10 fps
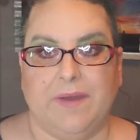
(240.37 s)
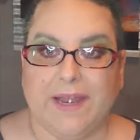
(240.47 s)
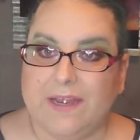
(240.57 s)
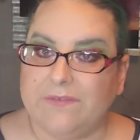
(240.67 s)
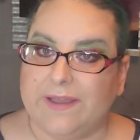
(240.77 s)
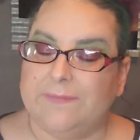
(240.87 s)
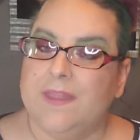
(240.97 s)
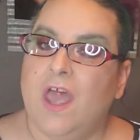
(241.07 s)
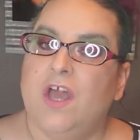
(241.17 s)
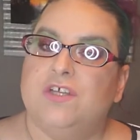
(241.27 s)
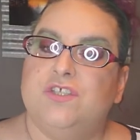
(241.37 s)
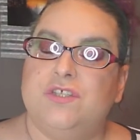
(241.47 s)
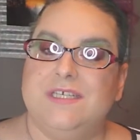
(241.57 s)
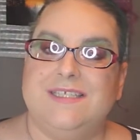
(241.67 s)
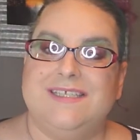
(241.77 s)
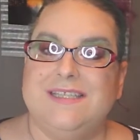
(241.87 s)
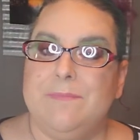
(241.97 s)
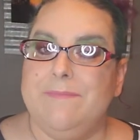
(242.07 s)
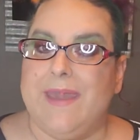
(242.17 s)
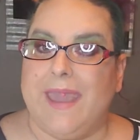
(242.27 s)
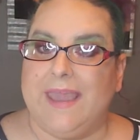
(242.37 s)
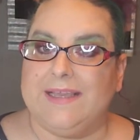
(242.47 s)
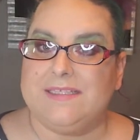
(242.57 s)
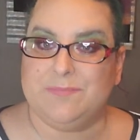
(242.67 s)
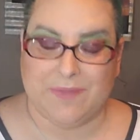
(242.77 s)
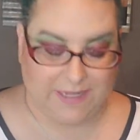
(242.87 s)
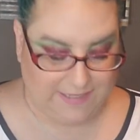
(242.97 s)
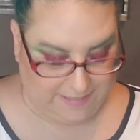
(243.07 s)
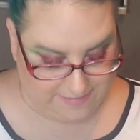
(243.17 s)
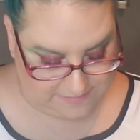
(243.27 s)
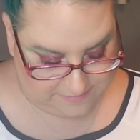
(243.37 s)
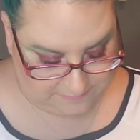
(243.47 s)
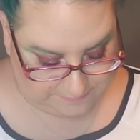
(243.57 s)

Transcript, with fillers: But anyway, so this is the May Splendies.